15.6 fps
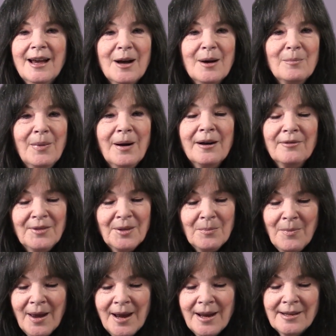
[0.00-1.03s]
above the
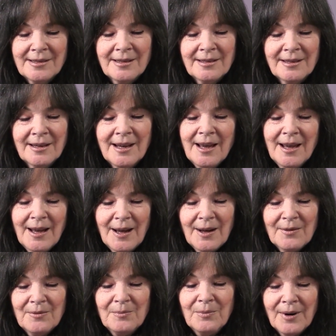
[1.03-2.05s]
basin
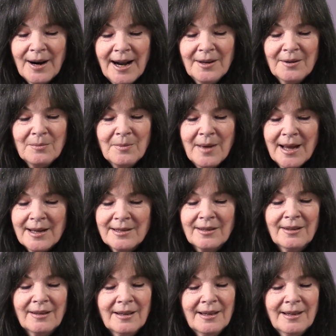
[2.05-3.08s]
of bright
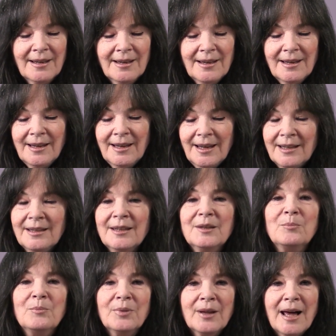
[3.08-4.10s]
metal in the
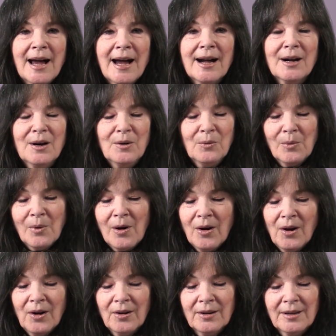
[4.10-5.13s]
black
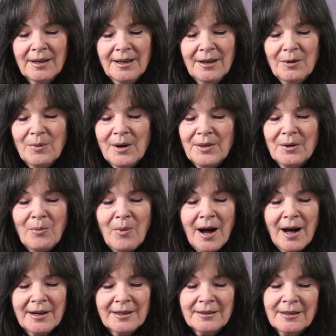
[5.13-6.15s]
wall where the
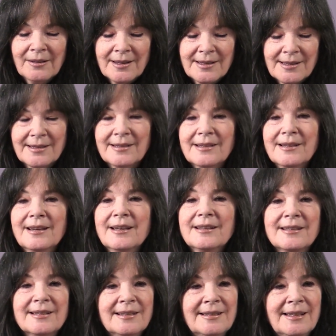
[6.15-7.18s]
water looks
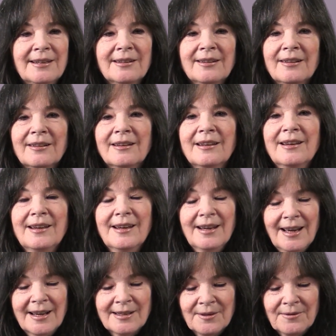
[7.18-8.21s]
still
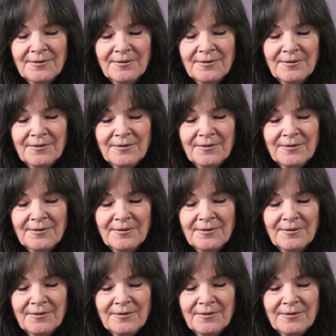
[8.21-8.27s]
as a